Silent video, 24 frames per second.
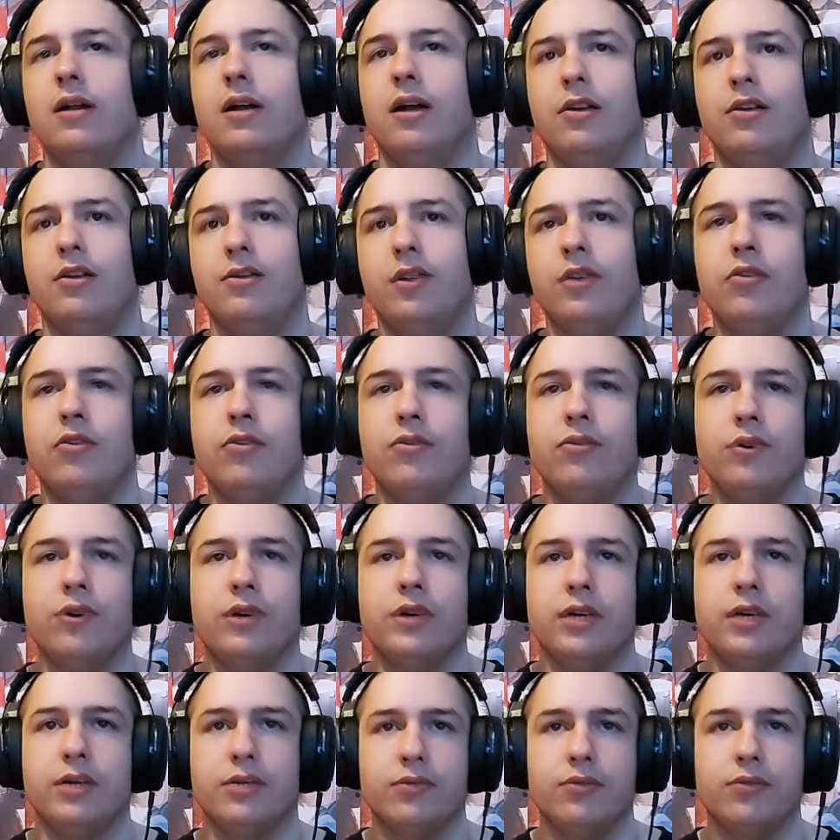How easy do you
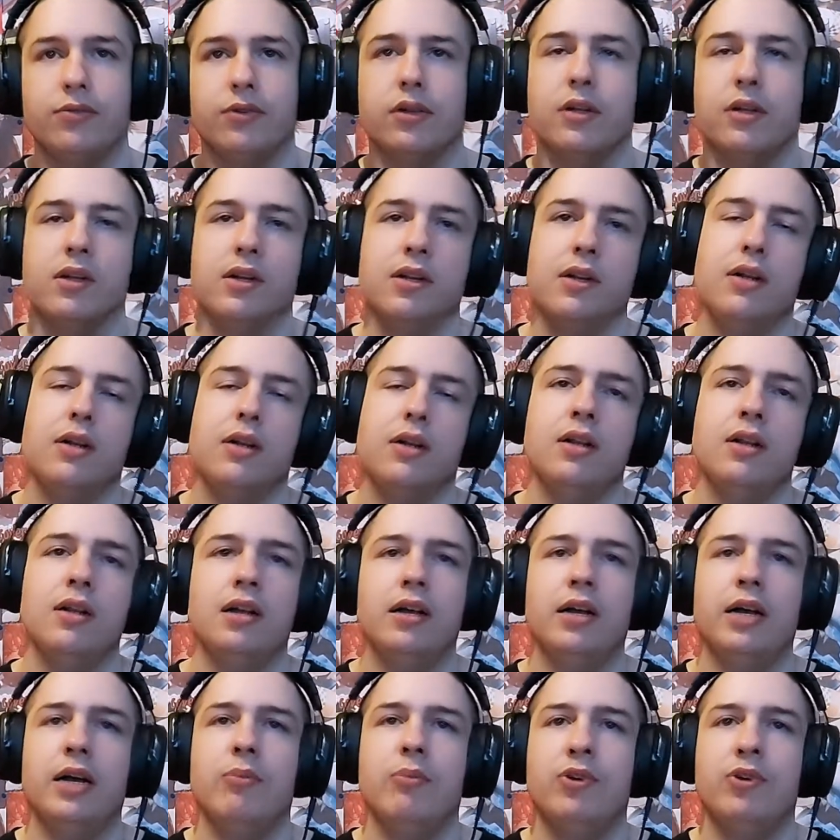forgive?
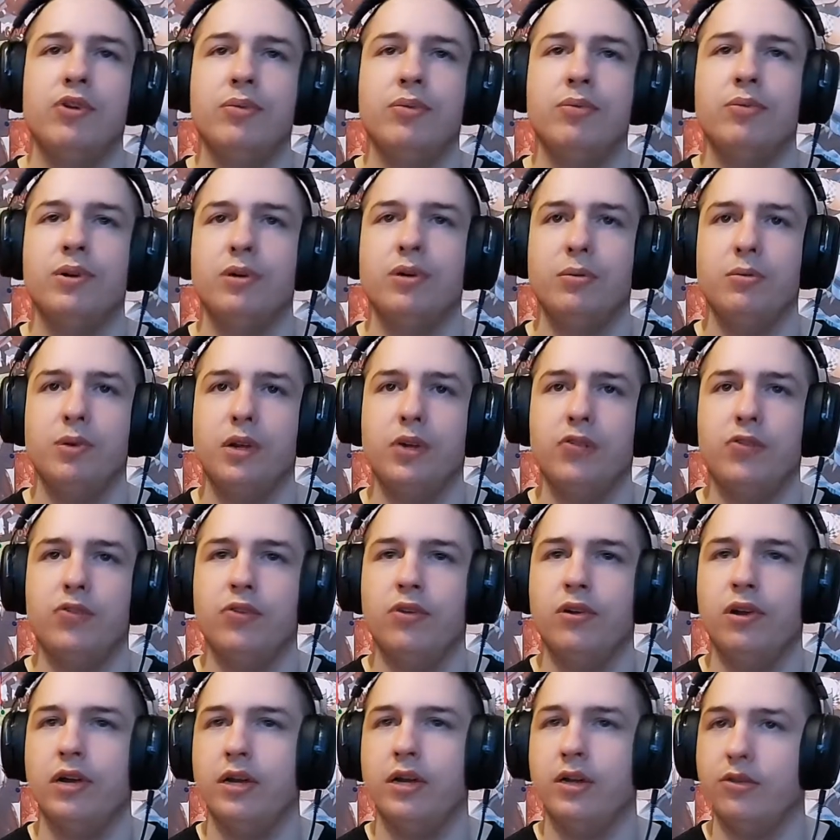I'm pretty open, but I draw
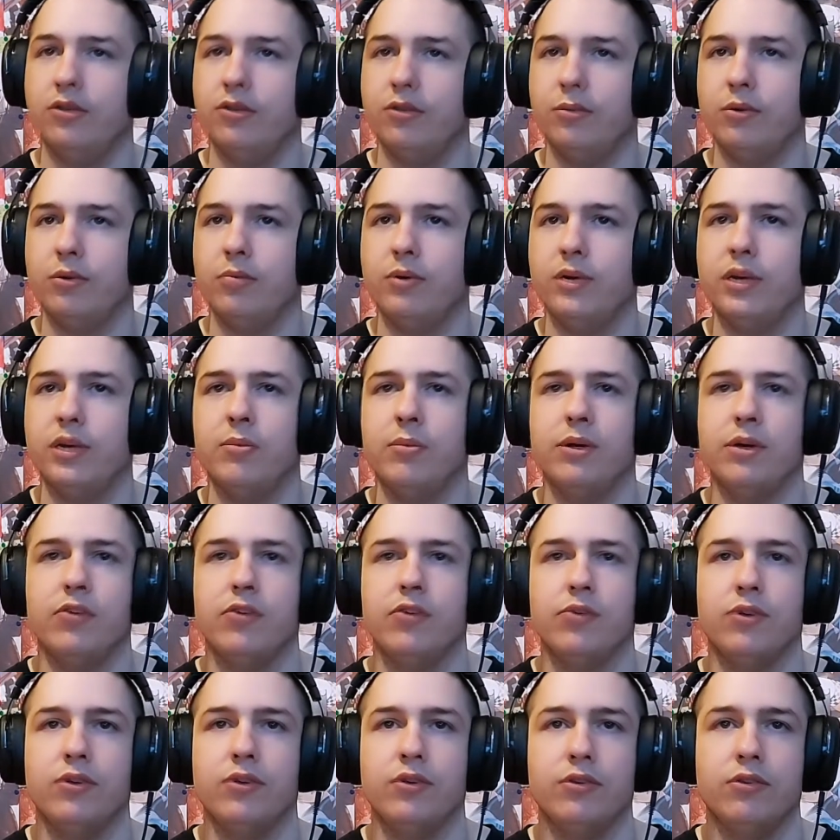the line as someone breaking my
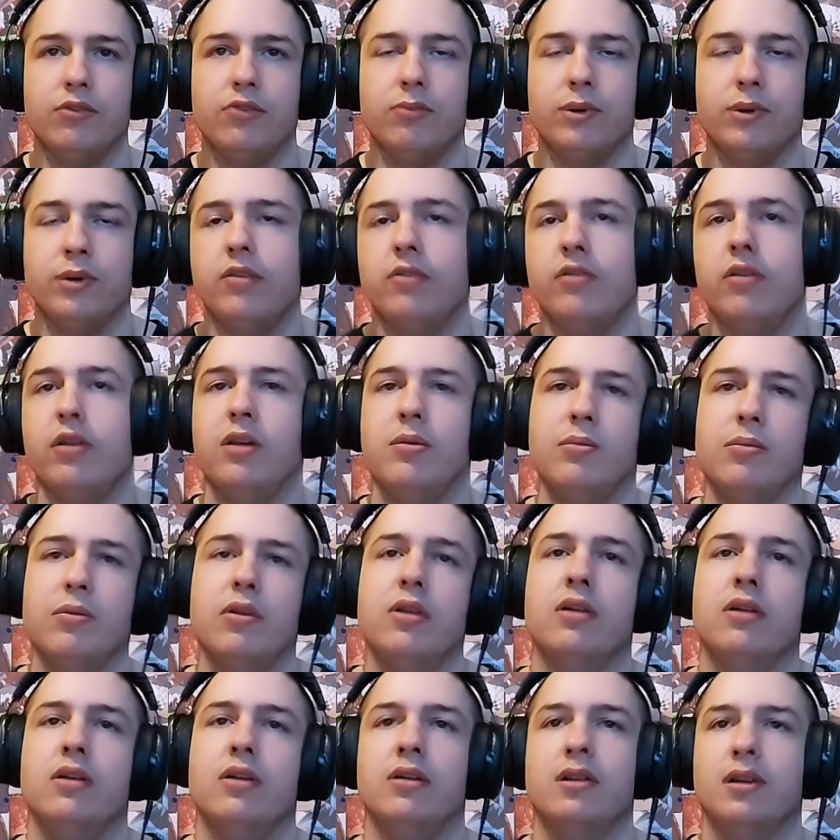trust too many times,
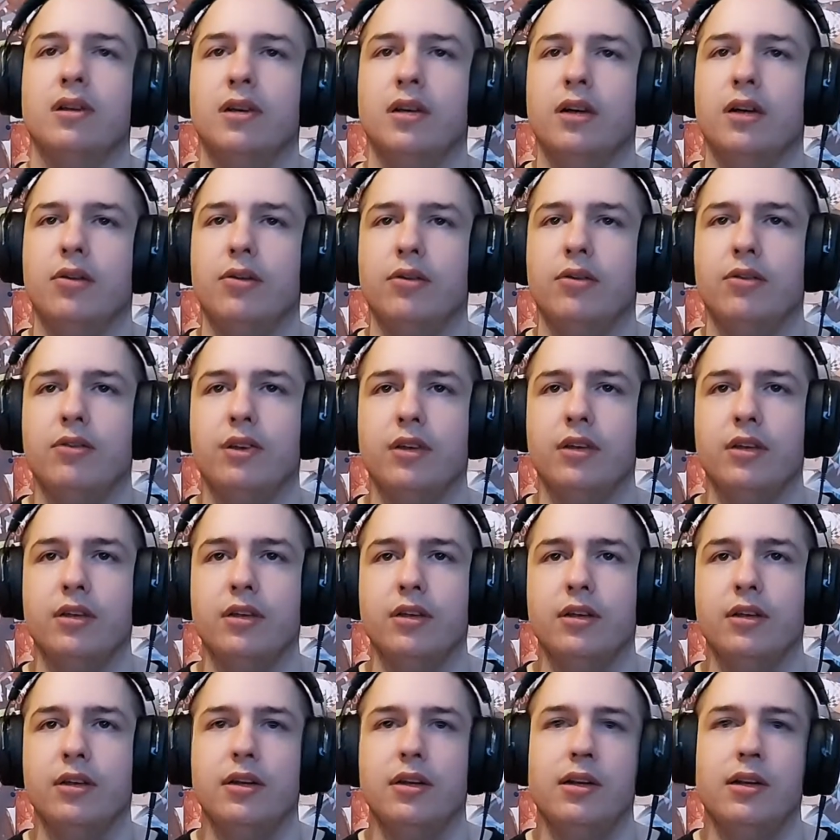I would say.
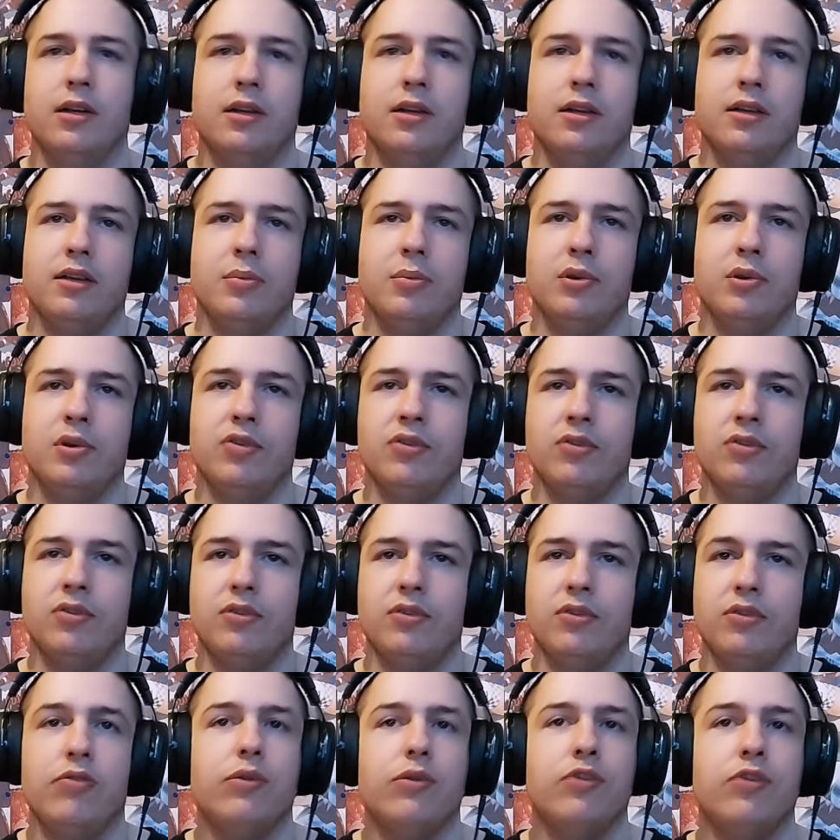Depends on the
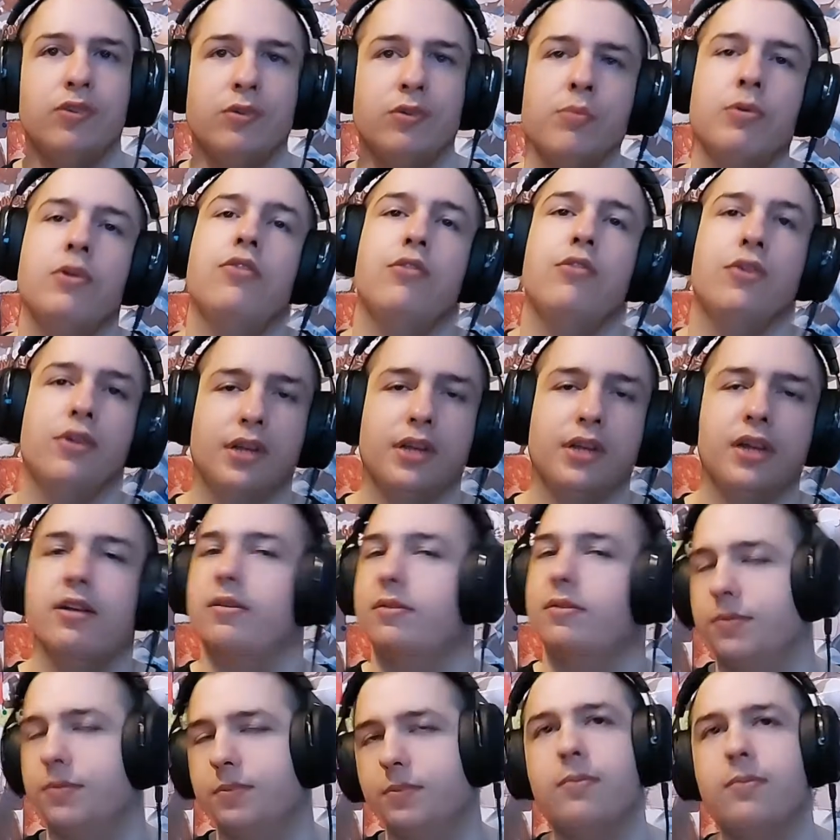situation or person, yeah.
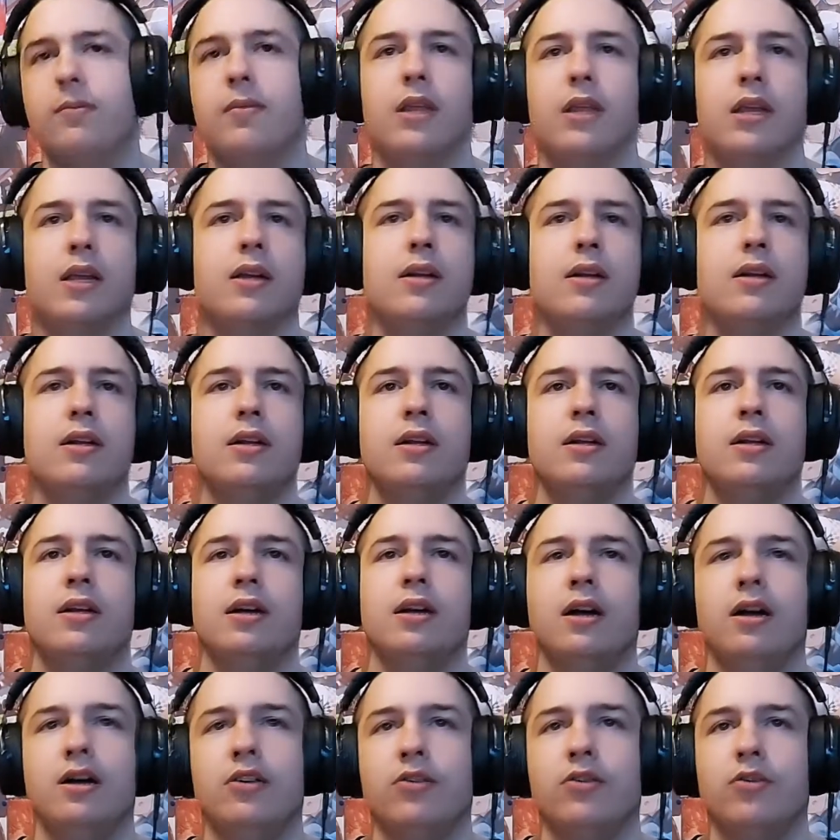
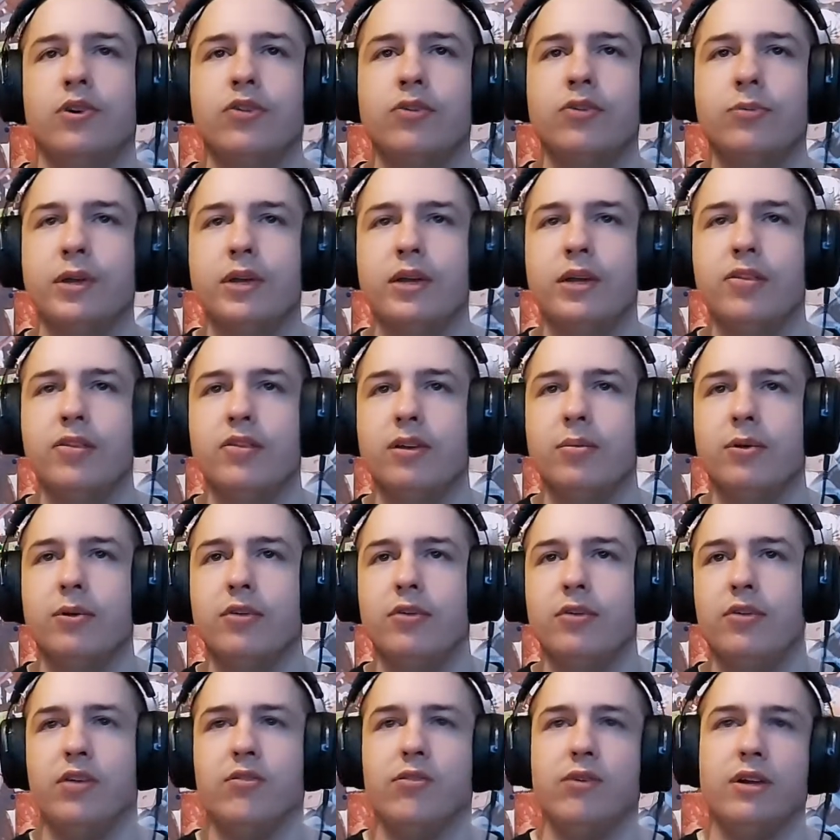Congrats, you made it, tell me a
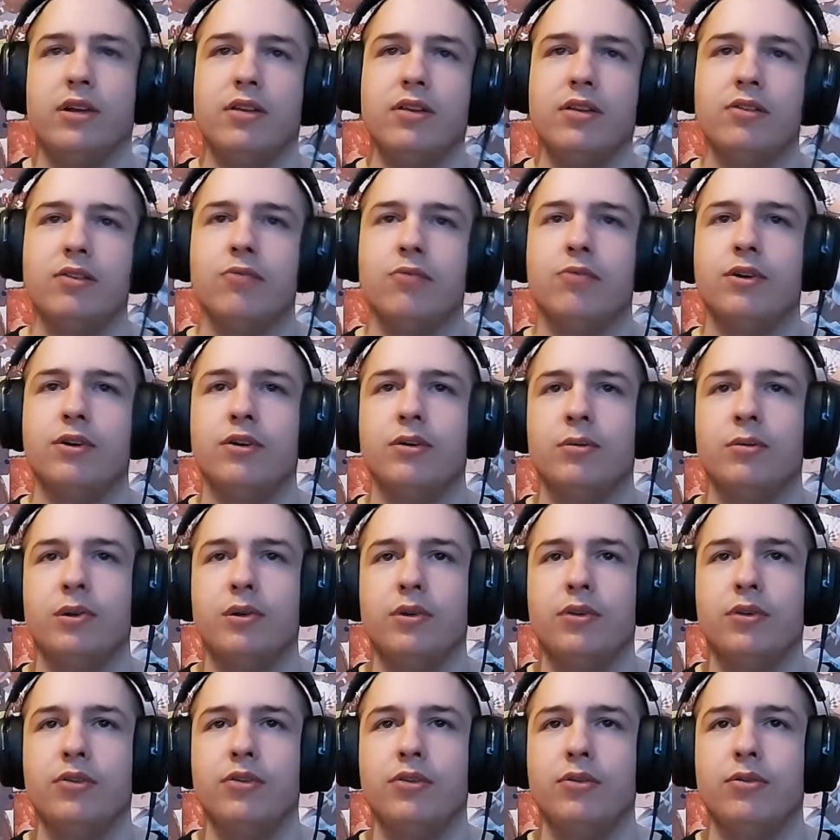secret, record me
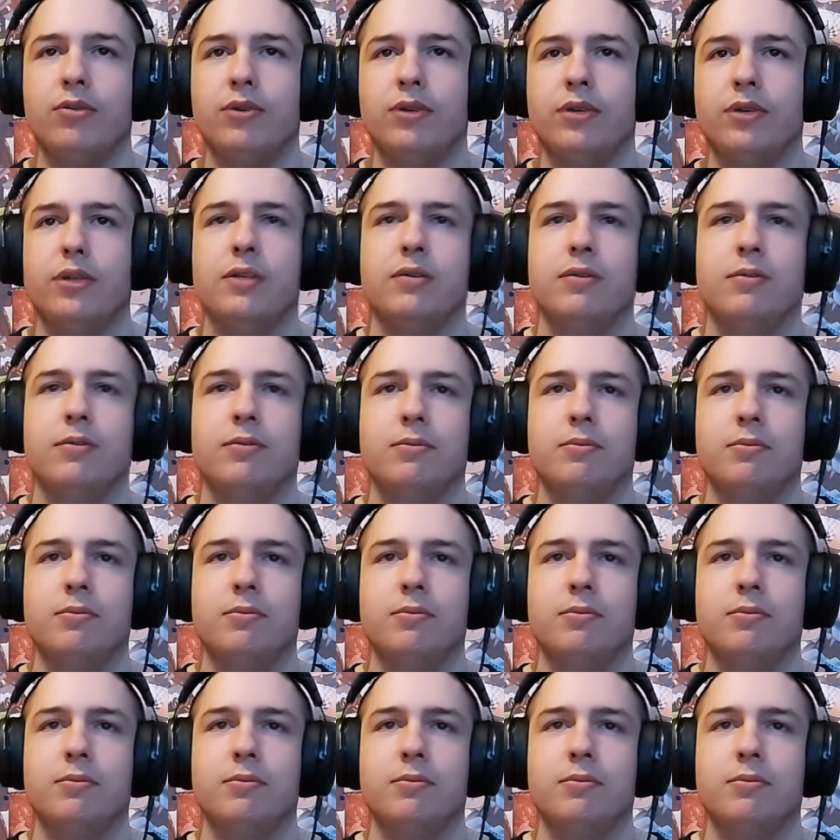a song.